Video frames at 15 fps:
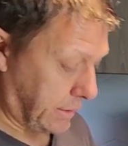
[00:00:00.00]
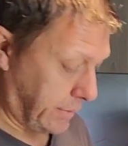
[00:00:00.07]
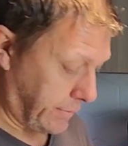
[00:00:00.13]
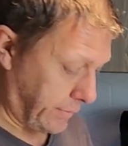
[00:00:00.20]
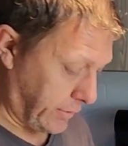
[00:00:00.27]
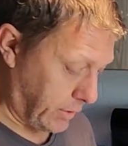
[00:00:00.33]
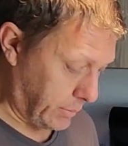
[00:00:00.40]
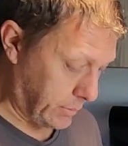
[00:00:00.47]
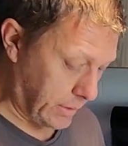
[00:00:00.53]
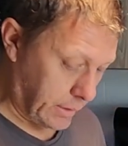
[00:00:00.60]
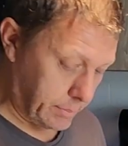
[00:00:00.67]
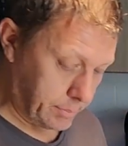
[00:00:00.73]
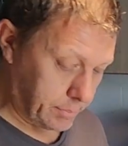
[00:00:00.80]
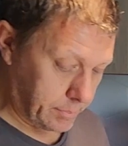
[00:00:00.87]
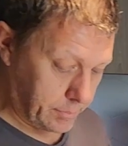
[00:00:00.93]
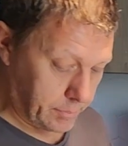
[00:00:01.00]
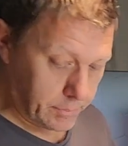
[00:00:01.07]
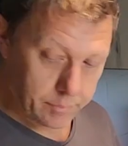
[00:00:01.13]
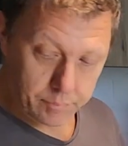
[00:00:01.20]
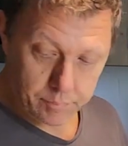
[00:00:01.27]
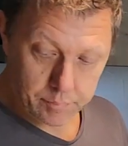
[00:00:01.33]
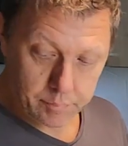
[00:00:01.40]
firmed up.
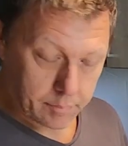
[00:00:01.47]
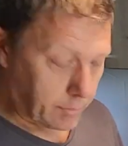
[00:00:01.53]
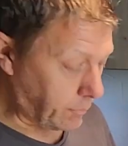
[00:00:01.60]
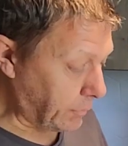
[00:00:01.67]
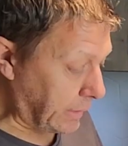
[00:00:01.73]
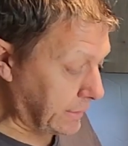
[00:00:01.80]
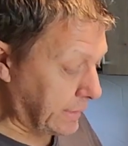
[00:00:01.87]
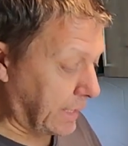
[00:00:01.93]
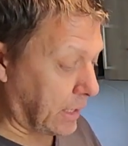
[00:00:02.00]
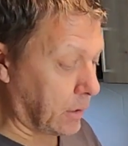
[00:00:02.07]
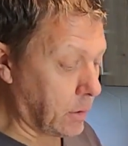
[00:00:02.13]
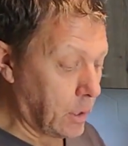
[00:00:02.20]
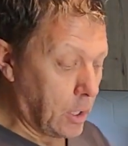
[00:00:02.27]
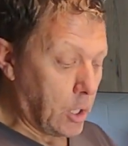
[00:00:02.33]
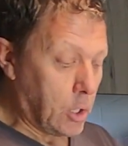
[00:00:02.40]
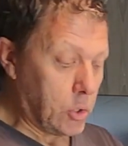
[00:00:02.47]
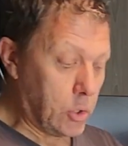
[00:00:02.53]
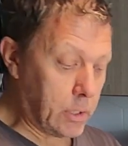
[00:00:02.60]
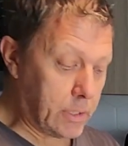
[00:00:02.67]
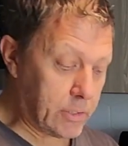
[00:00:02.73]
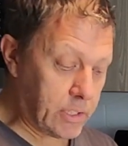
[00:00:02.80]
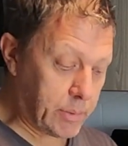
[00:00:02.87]
Now you
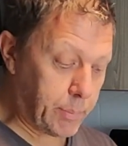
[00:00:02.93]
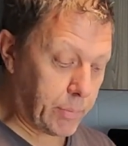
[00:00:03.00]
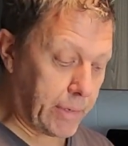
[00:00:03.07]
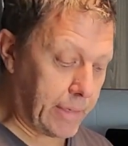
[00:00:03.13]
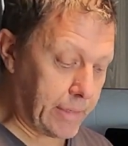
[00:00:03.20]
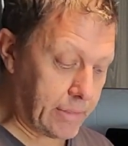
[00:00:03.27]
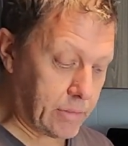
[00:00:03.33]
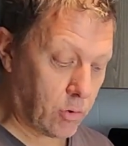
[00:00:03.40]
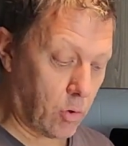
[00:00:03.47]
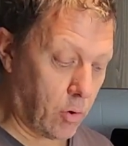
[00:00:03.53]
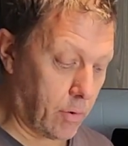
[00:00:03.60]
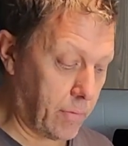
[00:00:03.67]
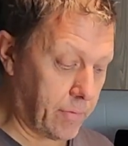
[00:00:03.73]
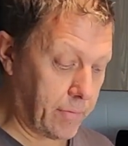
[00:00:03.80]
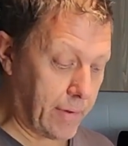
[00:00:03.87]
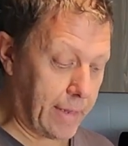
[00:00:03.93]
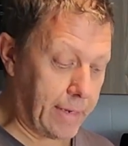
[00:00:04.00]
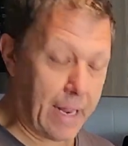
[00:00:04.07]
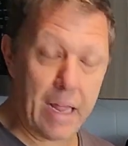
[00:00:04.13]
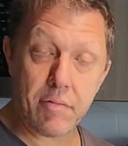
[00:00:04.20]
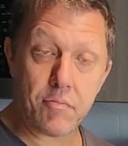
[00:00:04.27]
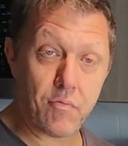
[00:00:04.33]
can just break this off and
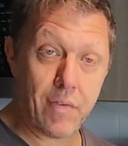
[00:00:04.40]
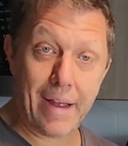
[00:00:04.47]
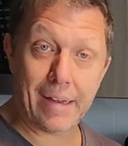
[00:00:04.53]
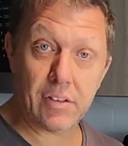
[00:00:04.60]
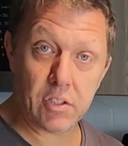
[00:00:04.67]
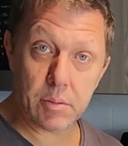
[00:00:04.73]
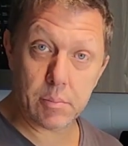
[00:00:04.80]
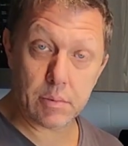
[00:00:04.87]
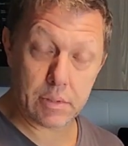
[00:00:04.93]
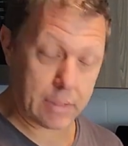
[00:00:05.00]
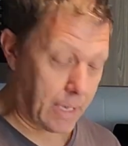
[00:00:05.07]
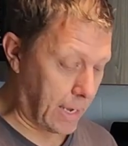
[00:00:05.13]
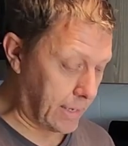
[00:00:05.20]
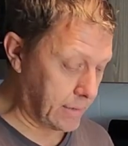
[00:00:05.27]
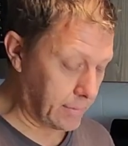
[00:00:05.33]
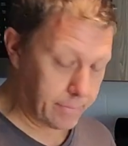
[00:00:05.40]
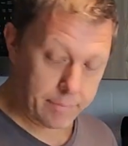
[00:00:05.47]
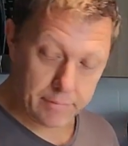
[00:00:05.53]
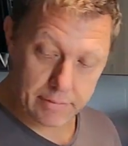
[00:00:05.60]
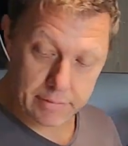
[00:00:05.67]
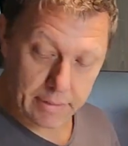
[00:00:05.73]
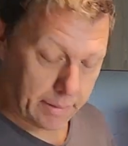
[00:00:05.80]
have random kind
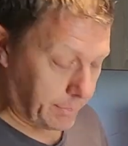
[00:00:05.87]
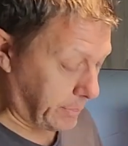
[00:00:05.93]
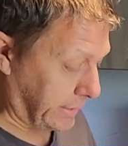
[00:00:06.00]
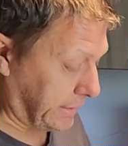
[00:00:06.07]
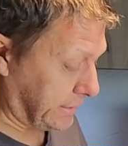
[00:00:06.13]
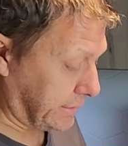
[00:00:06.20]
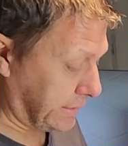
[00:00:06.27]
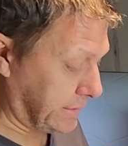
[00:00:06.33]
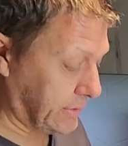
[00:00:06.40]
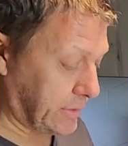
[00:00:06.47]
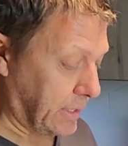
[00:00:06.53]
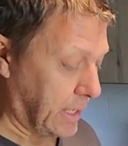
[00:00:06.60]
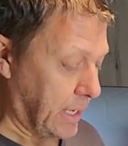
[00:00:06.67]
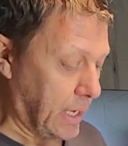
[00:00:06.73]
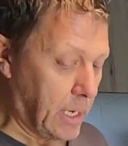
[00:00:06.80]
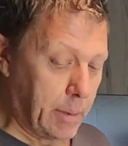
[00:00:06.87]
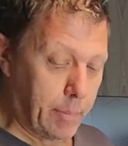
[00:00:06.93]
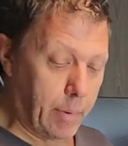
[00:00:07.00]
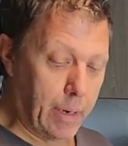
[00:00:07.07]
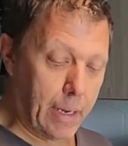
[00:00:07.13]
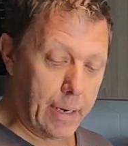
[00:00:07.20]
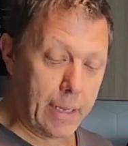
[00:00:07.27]
of pieces, but
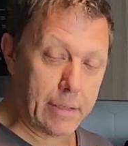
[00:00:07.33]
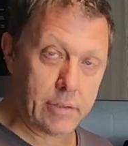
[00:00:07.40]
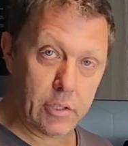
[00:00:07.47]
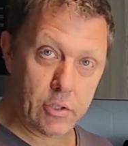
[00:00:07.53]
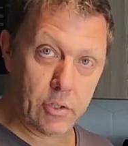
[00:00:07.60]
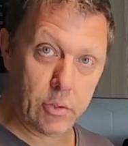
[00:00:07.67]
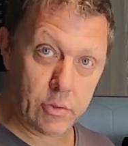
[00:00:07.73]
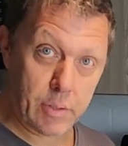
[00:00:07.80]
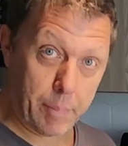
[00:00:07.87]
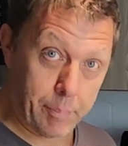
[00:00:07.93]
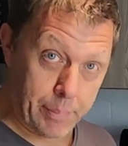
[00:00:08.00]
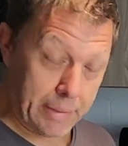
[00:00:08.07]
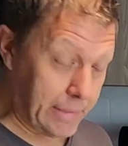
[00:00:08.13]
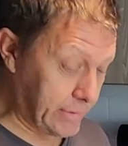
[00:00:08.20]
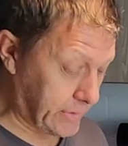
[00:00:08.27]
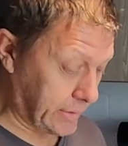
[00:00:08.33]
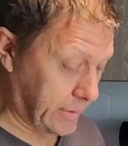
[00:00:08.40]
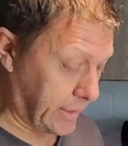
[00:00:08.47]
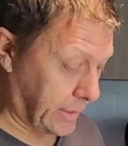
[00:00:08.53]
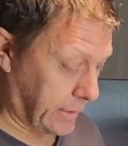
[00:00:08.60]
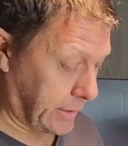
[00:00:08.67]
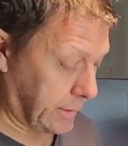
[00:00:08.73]
I like to use a pizza
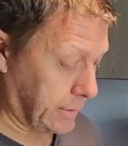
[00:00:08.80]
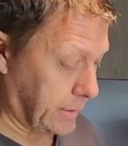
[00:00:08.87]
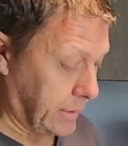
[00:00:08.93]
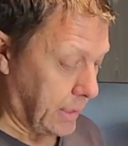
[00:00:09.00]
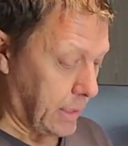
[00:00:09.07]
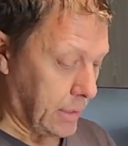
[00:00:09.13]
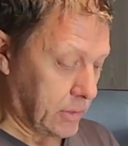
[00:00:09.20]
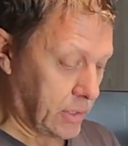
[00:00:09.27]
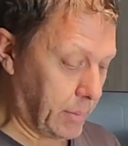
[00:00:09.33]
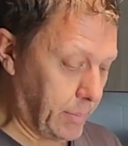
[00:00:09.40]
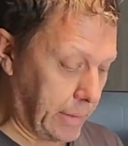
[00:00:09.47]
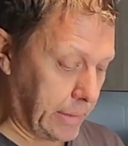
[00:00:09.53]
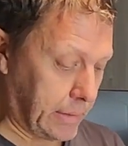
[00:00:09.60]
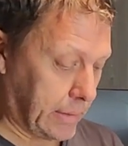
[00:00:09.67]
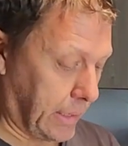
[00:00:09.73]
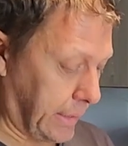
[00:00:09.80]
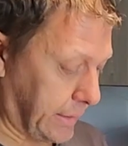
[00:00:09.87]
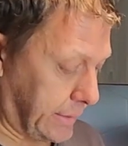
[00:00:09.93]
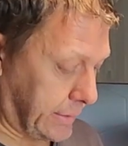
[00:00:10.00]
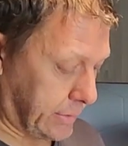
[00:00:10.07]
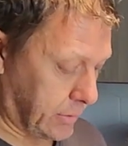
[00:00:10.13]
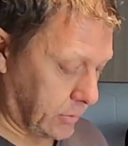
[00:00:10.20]
cutter to make
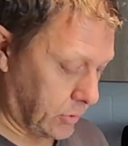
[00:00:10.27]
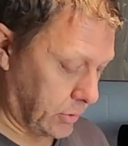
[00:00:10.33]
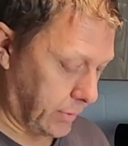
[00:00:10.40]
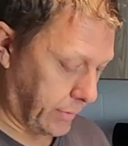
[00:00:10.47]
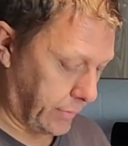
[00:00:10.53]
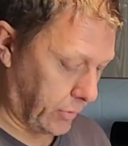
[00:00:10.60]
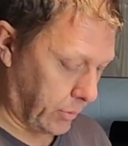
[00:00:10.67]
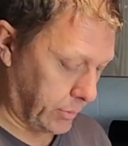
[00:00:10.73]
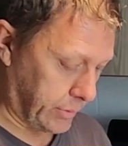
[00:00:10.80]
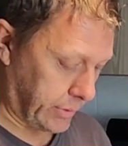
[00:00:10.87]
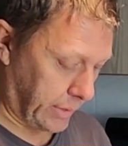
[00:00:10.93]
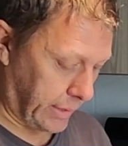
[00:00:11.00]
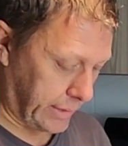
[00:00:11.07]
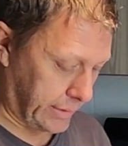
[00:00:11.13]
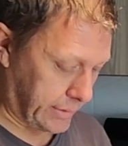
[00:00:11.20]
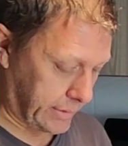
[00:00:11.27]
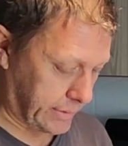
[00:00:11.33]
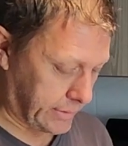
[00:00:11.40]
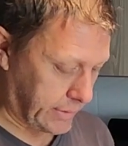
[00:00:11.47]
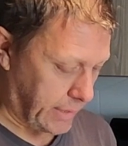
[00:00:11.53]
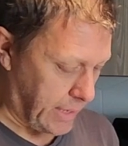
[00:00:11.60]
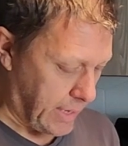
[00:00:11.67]
nice uniform
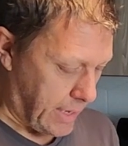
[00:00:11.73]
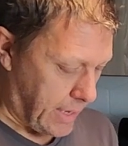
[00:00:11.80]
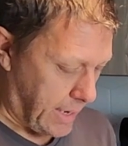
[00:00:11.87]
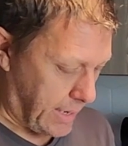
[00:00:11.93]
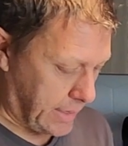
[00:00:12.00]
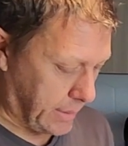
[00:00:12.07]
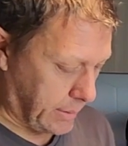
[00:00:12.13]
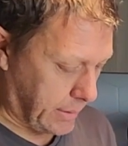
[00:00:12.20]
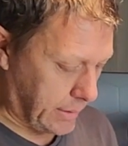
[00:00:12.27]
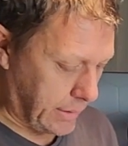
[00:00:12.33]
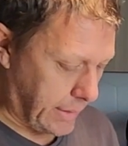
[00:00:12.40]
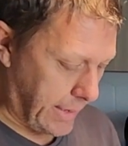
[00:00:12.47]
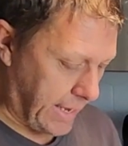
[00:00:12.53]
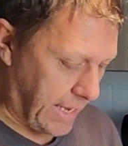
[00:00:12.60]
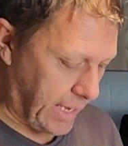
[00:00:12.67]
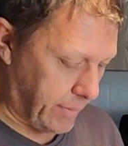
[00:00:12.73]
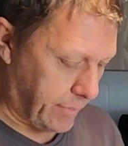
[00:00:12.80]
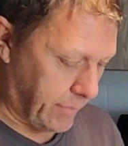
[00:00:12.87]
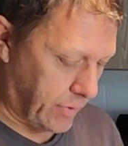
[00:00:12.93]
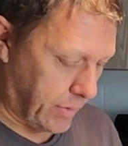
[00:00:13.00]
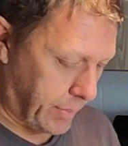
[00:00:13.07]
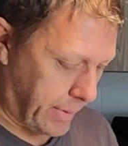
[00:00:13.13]
slices, and I'm going to aim
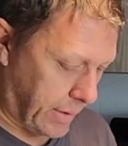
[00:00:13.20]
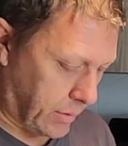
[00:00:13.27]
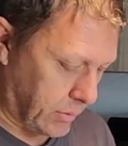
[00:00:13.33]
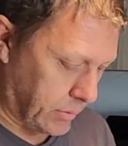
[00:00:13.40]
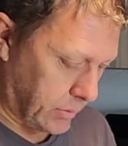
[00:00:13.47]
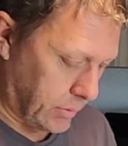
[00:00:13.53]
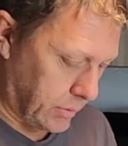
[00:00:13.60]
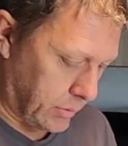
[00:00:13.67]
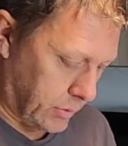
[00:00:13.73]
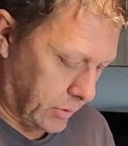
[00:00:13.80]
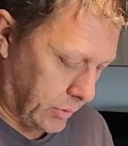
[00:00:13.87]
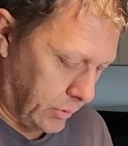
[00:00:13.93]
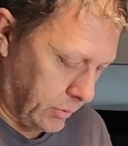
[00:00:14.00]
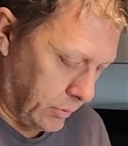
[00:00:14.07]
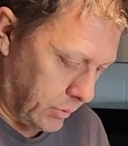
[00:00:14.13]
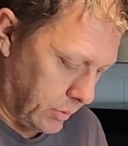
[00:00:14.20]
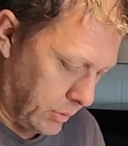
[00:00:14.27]
for about 2